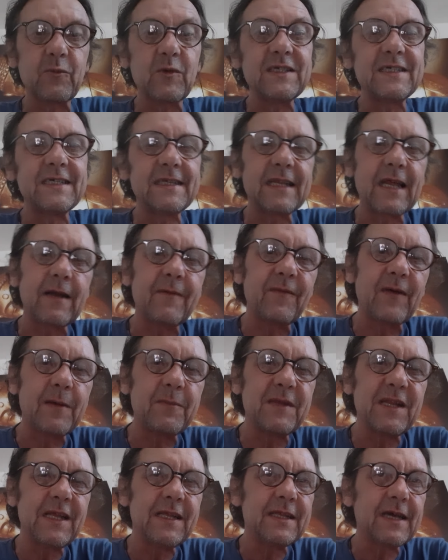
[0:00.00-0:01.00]
within that
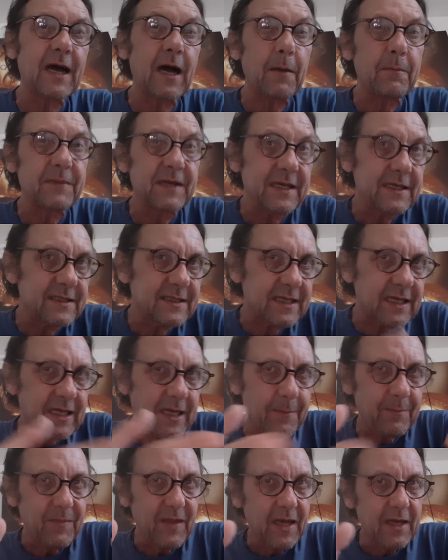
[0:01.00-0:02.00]
family, there are beings
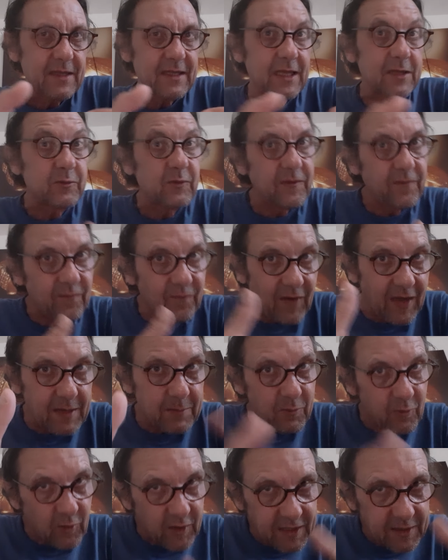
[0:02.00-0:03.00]
that we
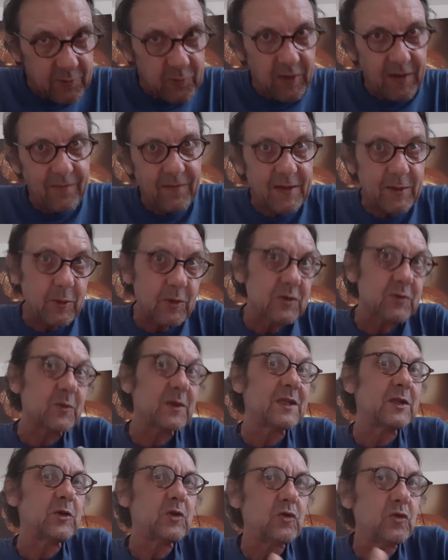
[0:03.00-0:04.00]
vibrate with, and those
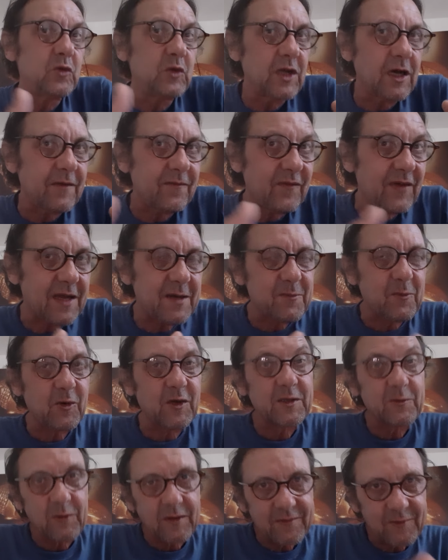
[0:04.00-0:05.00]
we do not
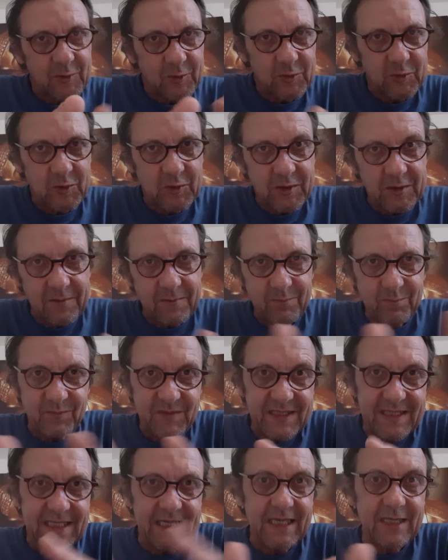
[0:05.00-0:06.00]
vibrate with. So just
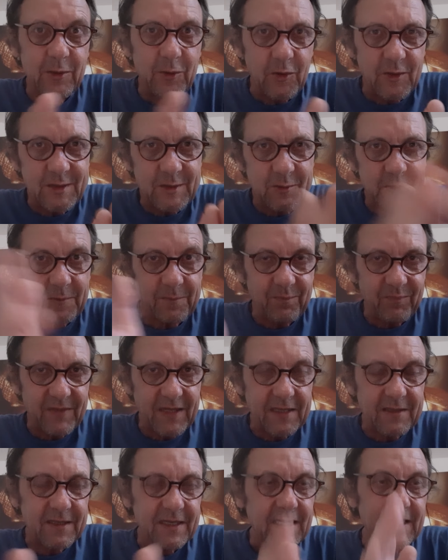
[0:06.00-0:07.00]
seek those
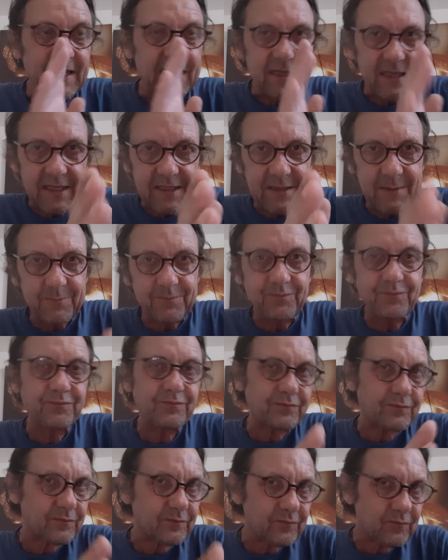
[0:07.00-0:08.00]
that
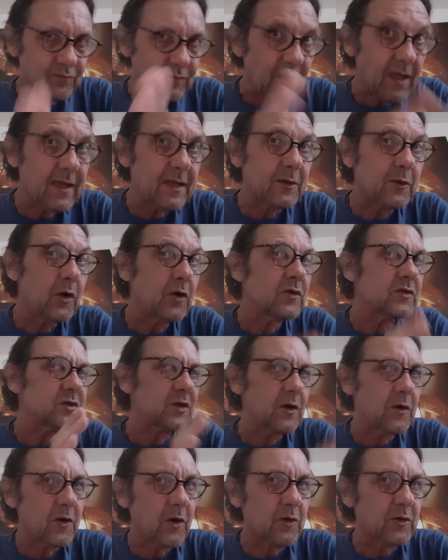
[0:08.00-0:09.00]
goes
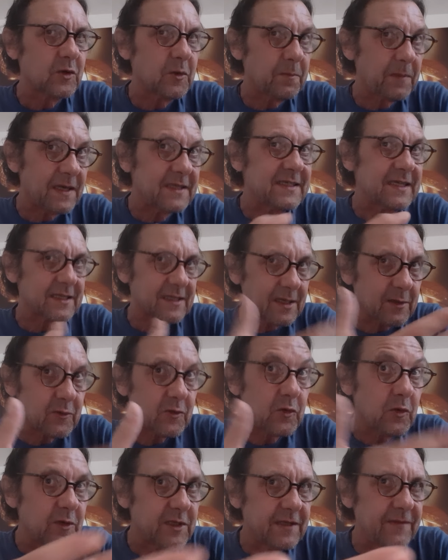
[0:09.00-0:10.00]
along the path, that can
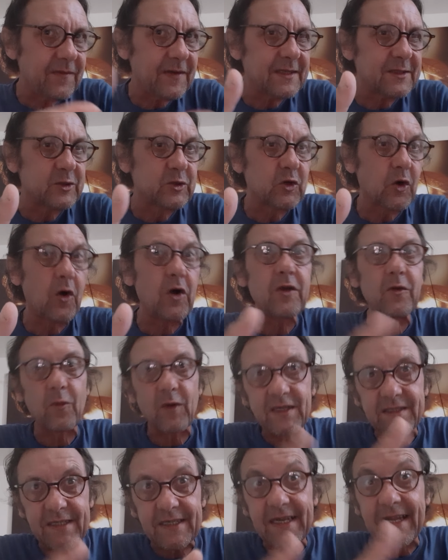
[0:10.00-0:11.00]
cultivate joy
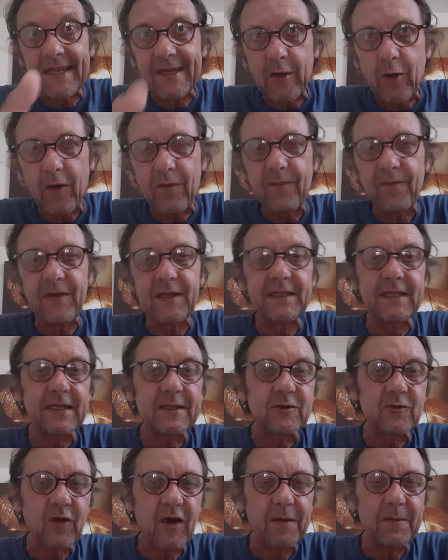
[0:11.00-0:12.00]
rather than conflict
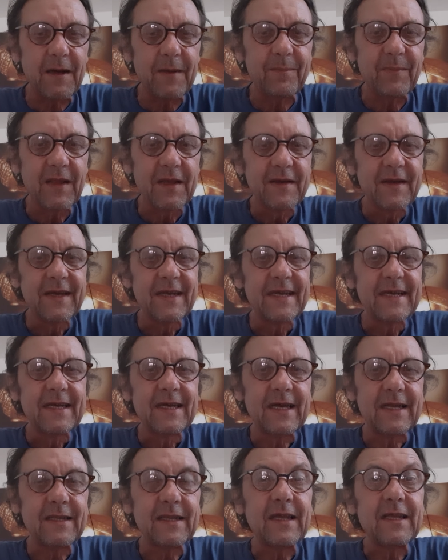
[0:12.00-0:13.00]
and drama
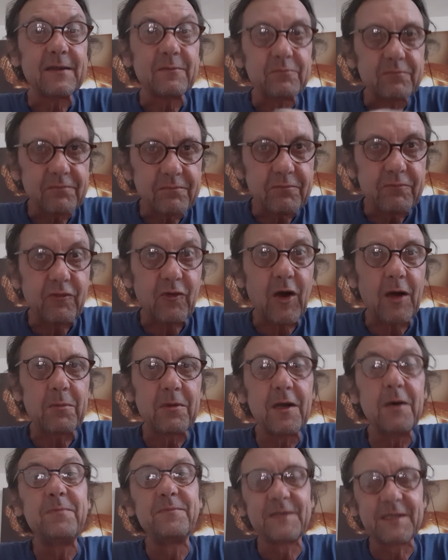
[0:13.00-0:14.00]
and
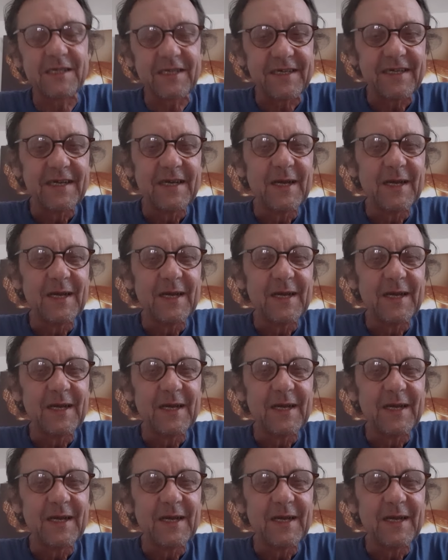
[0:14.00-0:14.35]
problems.